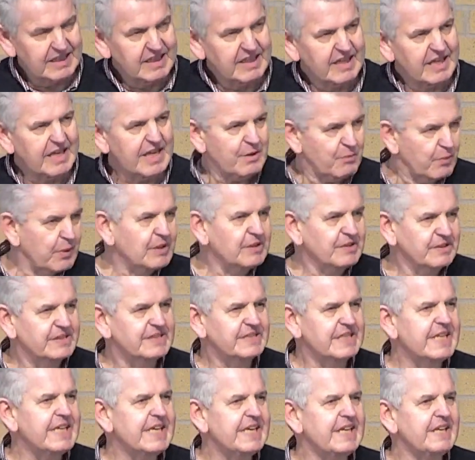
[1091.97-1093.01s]
He will
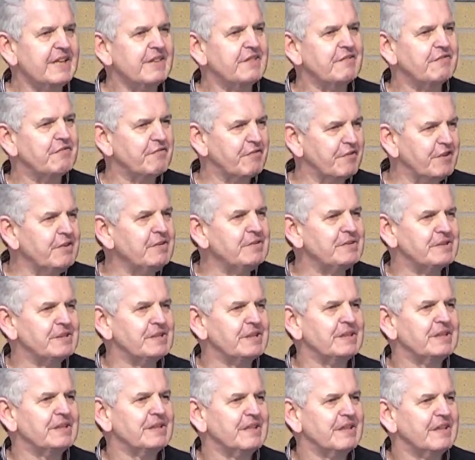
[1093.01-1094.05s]
see the fruit
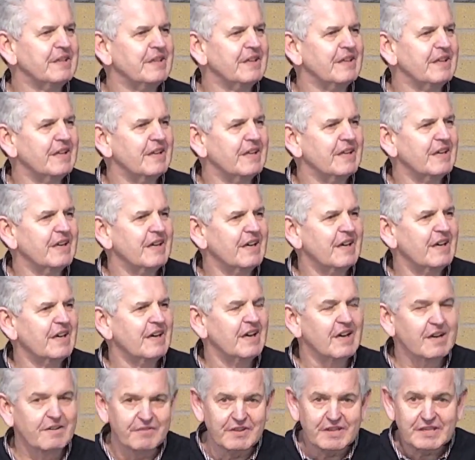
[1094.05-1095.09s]

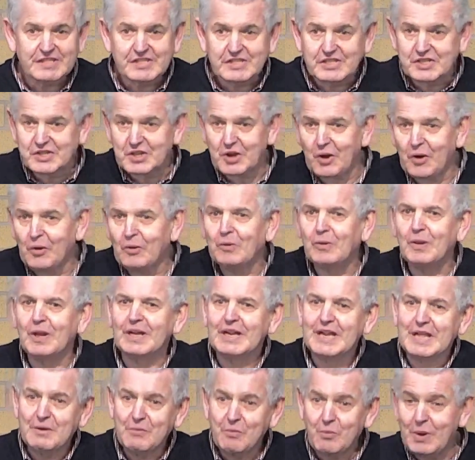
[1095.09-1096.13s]
of his soul and
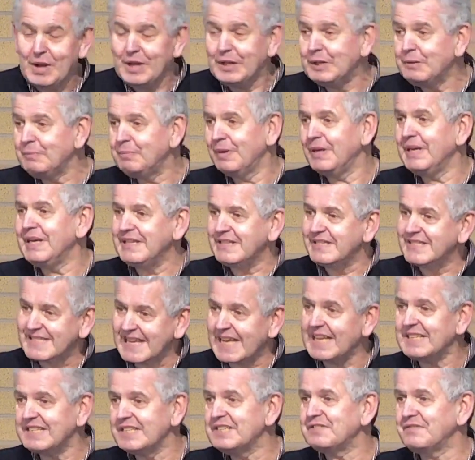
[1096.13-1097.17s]
he will be
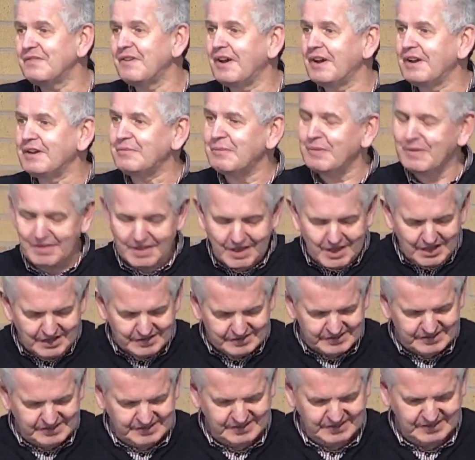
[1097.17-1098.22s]
satisfied with
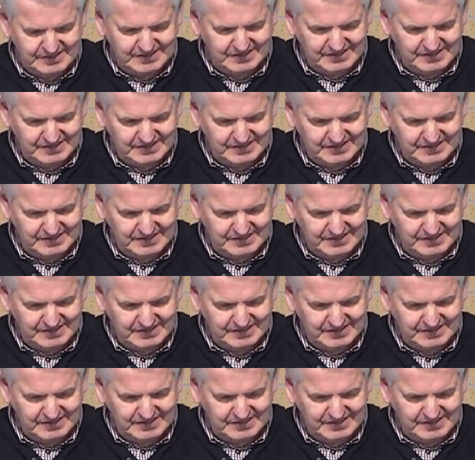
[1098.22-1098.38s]
us.